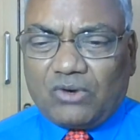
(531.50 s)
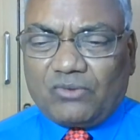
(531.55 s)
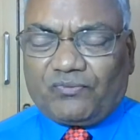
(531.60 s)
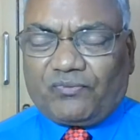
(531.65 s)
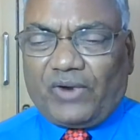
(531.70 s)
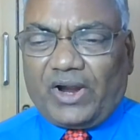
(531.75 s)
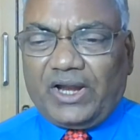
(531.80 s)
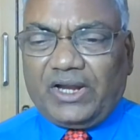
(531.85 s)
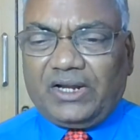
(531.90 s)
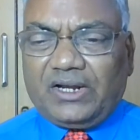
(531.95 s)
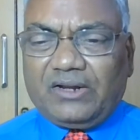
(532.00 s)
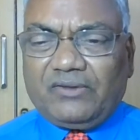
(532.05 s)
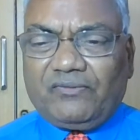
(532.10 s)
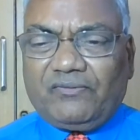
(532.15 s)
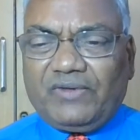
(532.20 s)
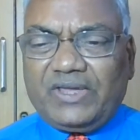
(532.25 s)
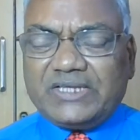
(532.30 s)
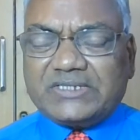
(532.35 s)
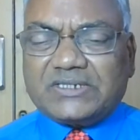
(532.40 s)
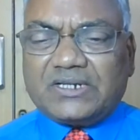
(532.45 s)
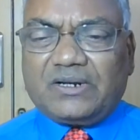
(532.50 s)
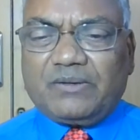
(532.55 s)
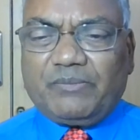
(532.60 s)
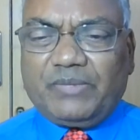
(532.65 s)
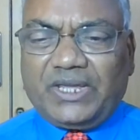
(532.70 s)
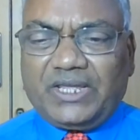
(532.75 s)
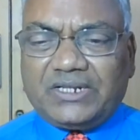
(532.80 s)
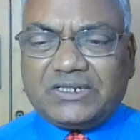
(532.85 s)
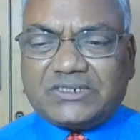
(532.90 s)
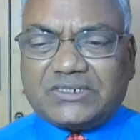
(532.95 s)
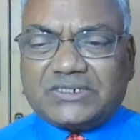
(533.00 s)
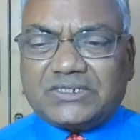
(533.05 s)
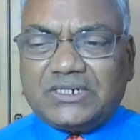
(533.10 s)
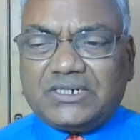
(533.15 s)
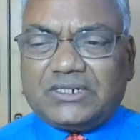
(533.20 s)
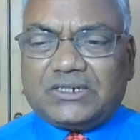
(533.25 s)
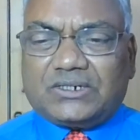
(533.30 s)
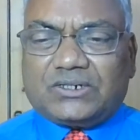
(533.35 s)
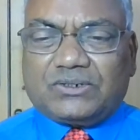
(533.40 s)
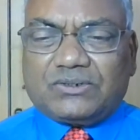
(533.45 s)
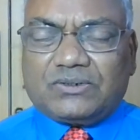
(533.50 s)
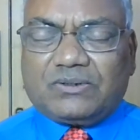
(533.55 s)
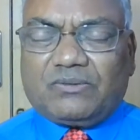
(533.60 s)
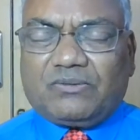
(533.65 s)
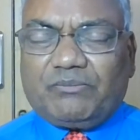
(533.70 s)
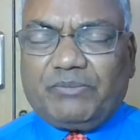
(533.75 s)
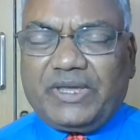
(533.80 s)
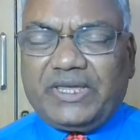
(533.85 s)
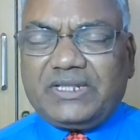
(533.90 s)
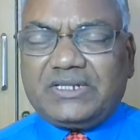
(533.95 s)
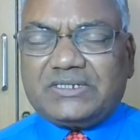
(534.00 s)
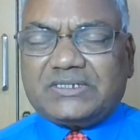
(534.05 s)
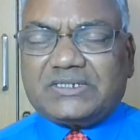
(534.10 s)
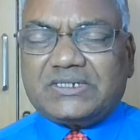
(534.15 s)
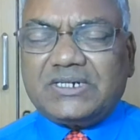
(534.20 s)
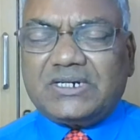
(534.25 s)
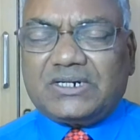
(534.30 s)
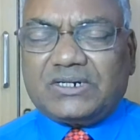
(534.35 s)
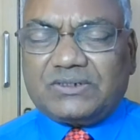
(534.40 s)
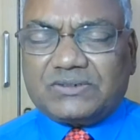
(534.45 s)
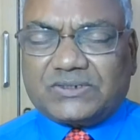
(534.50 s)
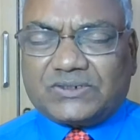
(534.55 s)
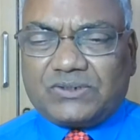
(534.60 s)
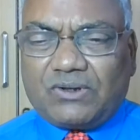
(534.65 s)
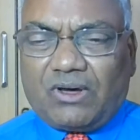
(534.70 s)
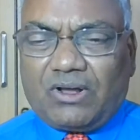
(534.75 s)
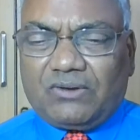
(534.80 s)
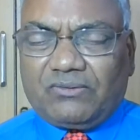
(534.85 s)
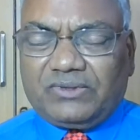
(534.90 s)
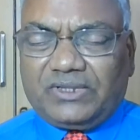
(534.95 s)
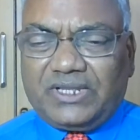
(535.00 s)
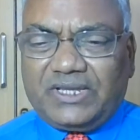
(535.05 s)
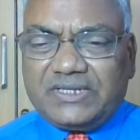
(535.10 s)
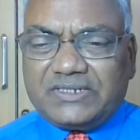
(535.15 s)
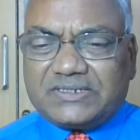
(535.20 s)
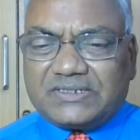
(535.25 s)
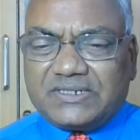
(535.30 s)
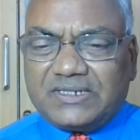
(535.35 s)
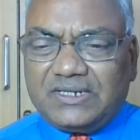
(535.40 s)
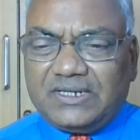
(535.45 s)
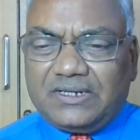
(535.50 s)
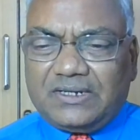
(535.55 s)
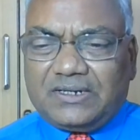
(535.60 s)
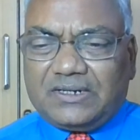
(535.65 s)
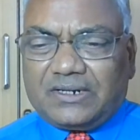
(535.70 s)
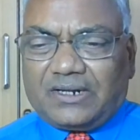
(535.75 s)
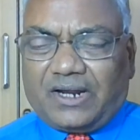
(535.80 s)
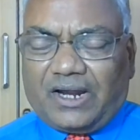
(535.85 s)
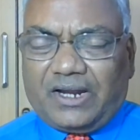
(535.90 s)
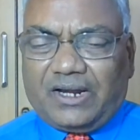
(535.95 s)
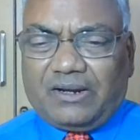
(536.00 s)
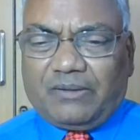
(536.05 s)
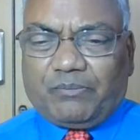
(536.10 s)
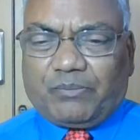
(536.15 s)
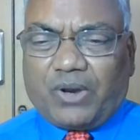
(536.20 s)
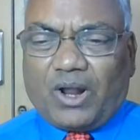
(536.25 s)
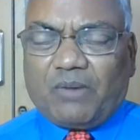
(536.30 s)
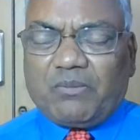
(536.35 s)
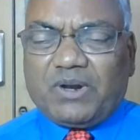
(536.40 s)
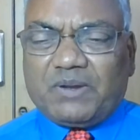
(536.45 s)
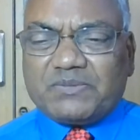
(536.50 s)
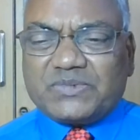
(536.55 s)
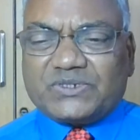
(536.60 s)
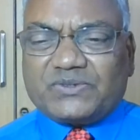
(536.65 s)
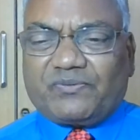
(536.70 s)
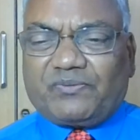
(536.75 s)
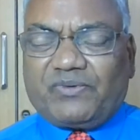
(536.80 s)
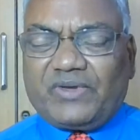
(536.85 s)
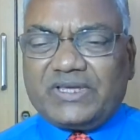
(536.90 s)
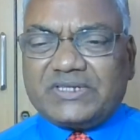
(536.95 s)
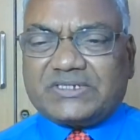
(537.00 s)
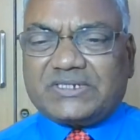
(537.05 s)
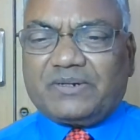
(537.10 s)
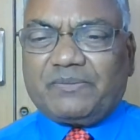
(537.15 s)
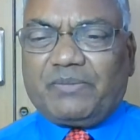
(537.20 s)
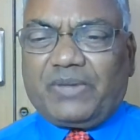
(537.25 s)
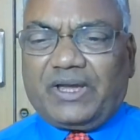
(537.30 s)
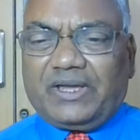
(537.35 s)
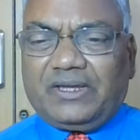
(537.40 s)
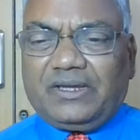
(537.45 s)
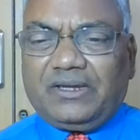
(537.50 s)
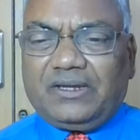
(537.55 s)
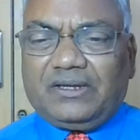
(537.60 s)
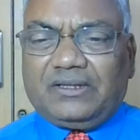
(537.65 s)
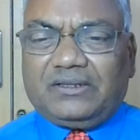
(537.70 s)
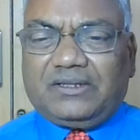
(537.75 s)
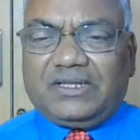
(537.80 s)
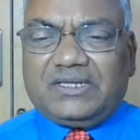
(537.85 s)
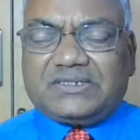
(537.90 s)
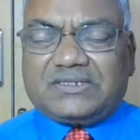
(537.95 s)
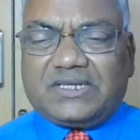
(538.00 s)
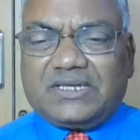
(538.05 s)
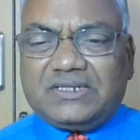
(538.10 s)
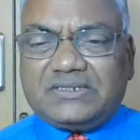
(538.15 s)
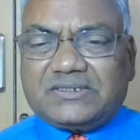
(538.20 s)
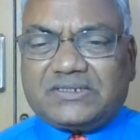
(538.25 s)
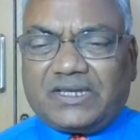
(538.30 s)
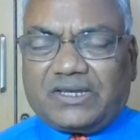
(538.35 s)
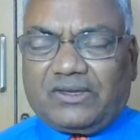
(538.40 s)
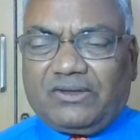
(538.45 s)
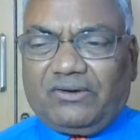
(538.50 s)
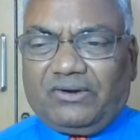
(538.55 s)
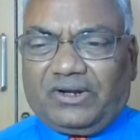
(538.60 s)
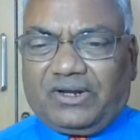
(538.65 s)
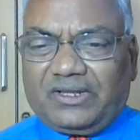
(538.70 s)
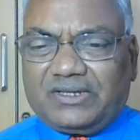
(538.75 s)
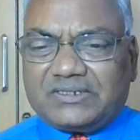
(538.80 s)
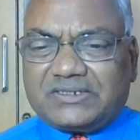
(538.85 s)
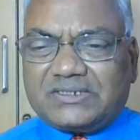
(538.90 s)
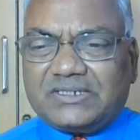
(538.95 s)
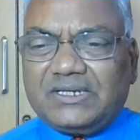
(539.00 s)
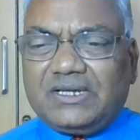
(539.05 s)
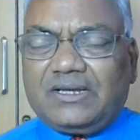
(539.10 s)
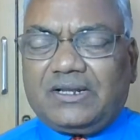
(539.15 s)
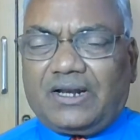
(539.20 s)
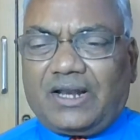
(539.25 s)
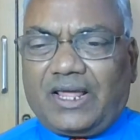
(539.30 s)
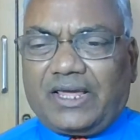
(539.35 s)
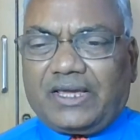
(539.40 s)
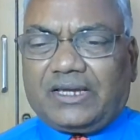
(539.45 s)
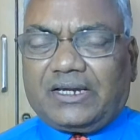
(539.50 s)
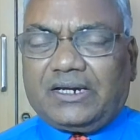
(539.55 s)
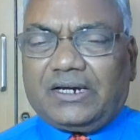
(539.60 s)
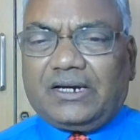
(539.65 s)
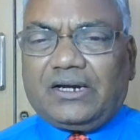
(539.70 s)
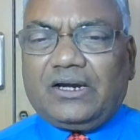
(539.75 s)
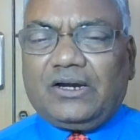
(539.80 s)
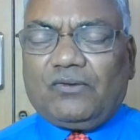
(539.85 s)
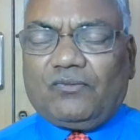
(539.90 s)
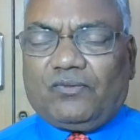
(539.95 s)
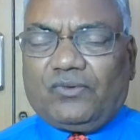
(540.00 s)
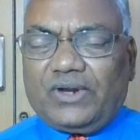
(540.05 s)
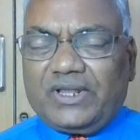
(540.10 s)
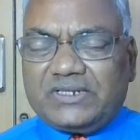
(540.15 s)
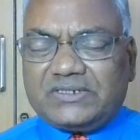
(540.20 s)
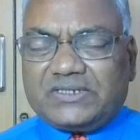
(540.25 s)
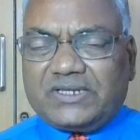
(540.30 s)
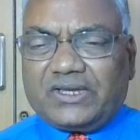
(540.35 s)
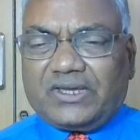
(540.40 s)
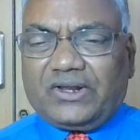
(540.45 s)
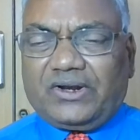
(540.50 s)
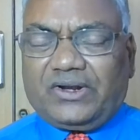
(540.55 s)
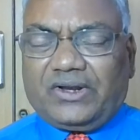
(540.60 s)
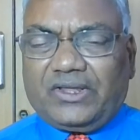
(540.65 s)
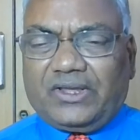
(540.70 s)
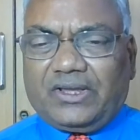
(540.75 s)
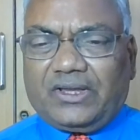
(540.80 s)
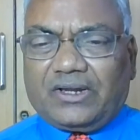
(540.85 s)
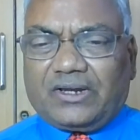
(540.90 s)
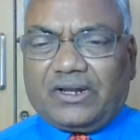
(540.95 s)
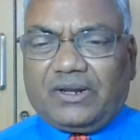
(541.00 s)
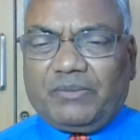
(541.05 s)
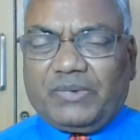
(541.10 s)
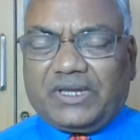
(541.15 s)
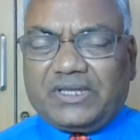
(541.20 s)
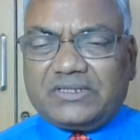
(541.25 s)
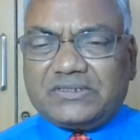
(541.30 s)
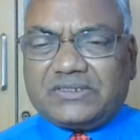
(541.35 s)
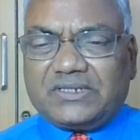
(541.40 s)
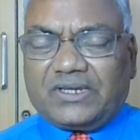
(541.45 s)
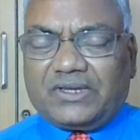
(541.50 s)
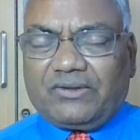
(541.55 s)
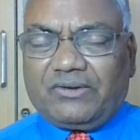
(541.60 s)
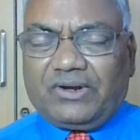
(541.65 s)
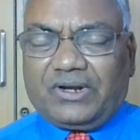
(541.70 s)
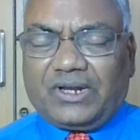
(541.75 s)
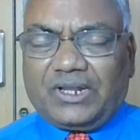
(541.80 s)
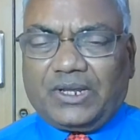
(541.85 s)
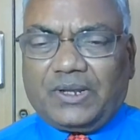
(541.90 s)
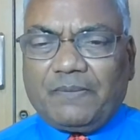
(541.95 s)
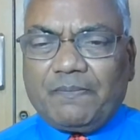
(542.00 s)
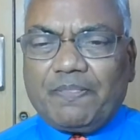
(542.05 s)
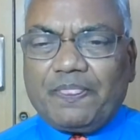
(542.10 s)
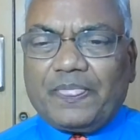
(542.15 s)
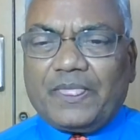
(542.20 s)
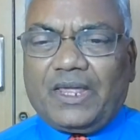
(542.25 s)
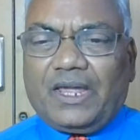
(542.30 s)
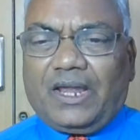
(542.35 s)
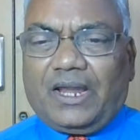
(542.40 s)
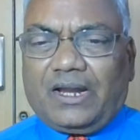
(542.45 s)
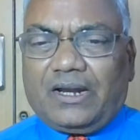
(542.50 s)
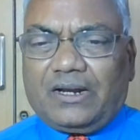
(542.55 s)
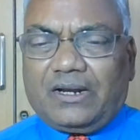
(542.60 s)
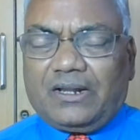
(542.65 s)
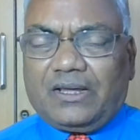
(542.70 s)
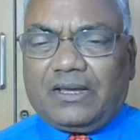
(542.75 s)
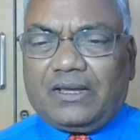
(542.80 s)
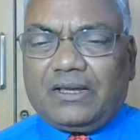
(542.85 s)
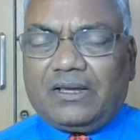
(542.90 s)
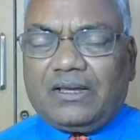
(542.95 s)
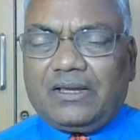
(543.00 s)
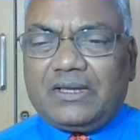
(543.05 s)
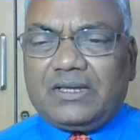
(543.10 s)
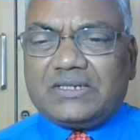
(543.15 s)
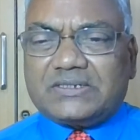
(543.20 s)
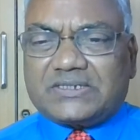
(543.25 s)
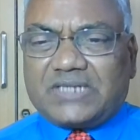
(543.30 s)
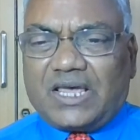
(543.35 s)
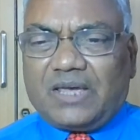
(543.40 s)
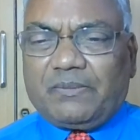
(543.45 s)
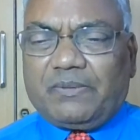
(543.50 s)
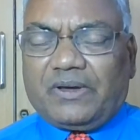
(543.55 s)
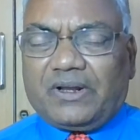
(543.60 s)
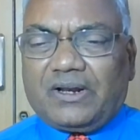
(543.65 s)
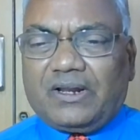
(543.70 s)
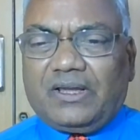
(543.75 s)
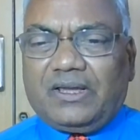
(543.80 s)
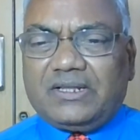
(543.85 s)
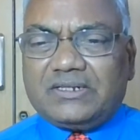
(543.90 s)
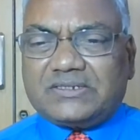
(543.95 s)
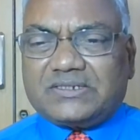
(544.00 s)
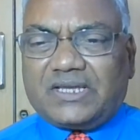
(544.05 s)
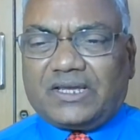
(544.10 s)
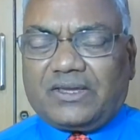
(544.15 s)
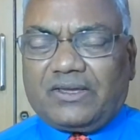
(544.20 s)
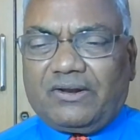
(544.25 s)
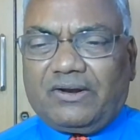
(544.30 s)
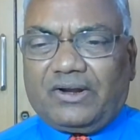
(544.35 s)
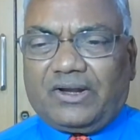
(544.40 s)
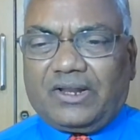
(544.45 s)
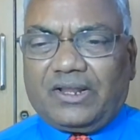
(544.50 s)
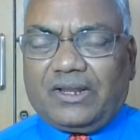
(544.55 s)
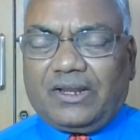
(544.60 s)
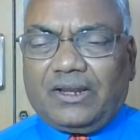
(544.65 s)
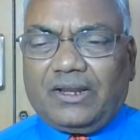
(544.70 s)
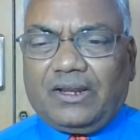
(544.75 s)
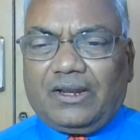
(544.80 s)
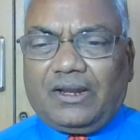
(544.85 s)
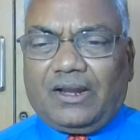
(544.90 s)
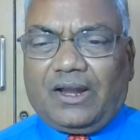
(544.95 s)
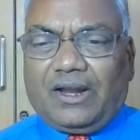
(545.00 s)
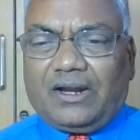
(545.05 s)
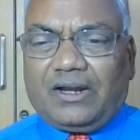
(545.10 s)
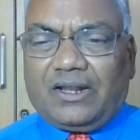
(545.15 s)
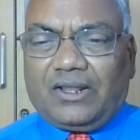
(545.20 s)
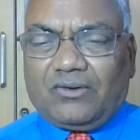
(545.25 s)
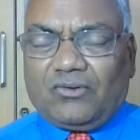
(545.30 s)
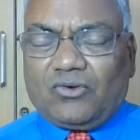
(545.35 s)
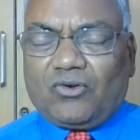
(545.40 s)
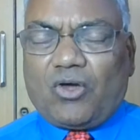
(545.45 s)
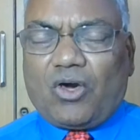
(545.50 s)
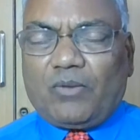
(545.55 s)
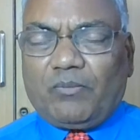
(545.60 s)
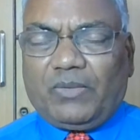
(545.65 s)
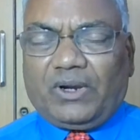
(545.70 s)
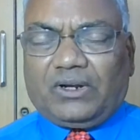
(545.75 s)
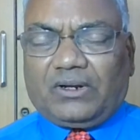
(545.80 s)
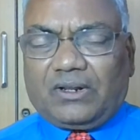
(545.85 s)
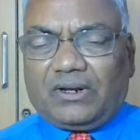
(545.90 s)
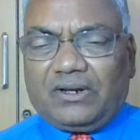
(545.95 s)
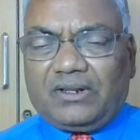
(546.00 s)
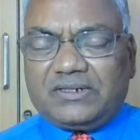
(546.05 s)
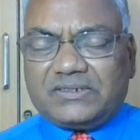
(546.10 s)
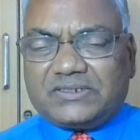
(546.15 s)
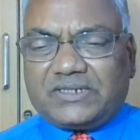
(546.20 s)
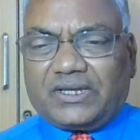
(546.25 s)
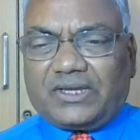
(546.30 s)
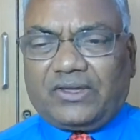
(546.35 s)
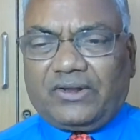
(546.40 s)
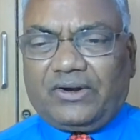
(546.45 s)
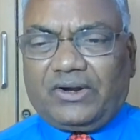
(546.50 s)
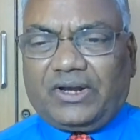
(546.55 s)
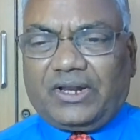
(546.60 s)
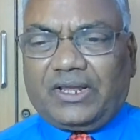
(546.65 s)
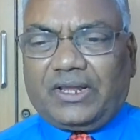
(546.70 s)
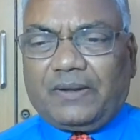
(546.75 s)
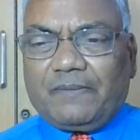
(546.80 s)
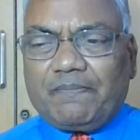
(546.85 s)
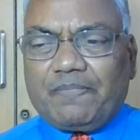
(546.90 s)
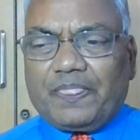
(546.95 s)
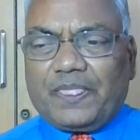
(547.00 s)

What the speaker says: find ways and means to solve these kind of problems faced by these insecurities, like food insecurity, economic insecurity, and cyber insecurity, and environmental insecurity.